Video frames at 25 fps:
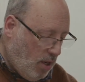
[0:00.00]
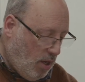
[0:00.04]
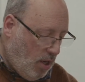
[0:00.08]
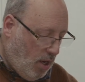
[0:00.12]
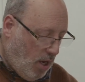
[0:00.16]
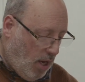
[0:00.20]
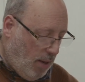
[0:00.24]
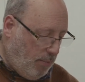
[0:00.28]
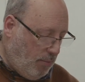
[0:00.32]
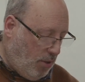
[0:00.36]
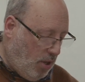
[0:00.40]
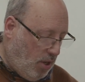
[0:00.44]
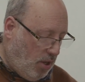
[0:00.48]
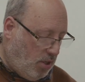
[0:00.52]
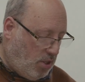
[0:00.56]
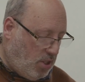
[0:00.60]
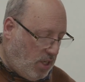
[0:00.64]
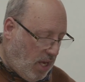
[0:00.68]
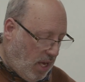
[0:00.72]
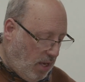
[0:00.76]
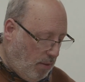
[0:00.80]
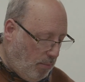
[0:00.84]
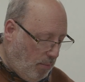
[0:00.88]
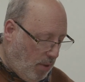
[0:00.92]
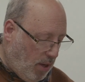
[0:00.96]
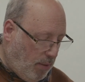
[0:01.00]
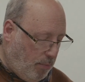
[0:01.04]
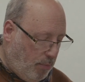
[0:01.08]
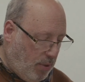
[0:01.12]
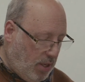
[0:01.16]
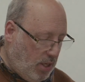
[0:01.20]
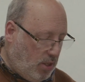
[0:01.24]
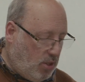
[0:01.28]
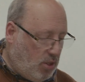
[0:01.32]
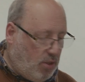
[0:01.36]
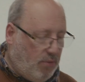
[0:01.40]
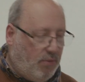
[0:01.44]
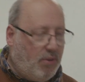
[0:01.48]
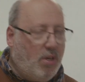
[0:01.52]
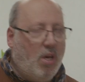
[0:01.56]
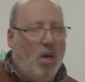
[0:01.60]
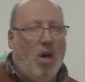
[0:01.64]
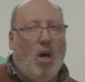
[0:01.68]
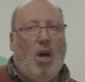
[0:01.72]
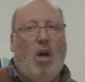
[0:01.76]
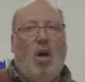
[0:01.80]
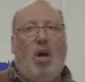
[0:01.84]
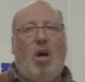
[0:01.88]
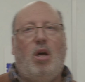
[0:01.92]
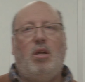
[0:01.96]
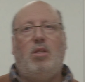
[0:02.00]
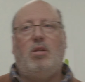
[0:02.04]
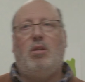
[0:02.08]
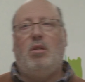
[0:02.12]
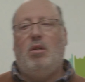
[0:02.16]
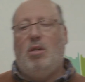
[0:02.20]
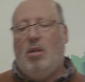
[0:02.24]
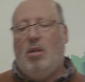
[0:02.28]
I'm going to take my piece of card,